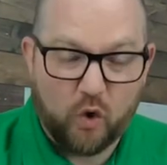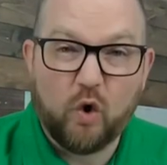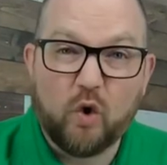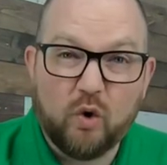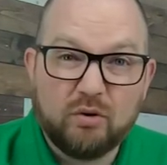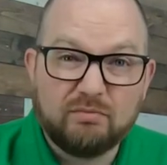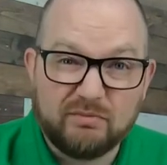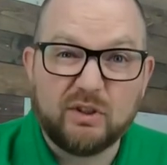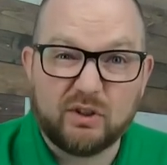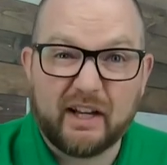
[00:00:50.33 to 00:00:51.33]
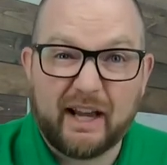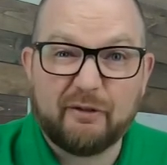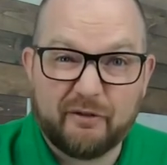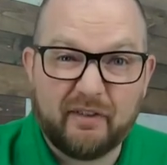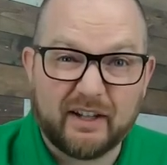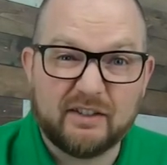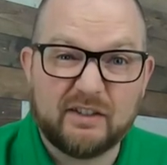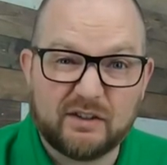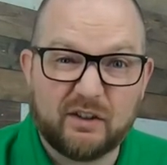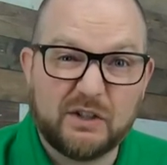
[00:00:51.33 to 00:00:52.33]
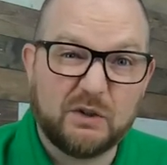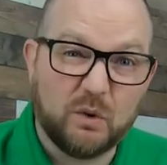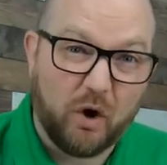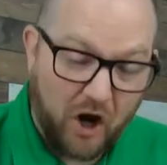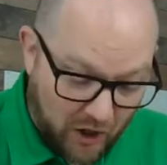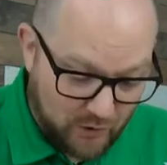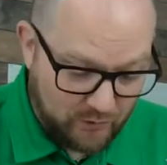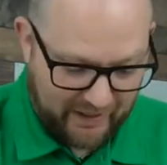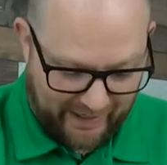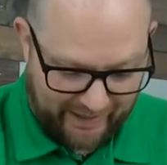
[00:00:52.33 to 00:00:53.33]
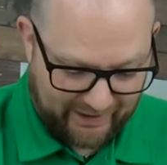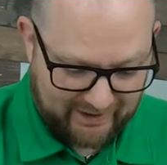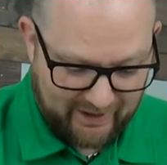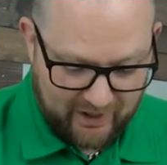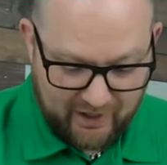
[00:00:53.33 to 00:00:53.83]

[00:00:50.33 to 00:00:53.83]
or you can have fun designing your own egg.